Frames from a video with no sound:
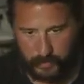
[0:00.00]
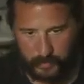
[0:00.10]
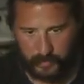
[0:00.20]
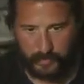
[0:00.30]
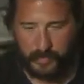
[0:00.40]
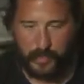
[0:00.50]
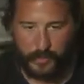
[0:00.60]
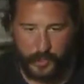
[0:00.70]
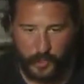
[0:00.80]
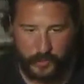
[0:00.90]
that's another
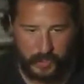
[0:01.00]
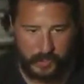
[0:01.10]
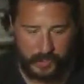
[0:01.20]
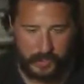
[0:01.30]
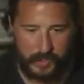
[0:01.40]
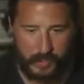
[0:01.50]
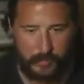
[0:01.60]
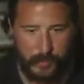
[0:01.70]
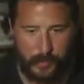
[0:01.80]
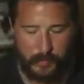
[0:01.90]
joke in the uh,
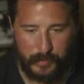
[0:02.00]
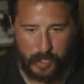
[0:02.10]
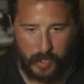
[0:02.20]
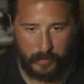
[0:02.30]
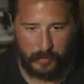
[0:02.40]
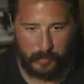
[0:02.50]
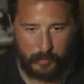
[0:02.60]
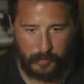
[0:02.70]
film photography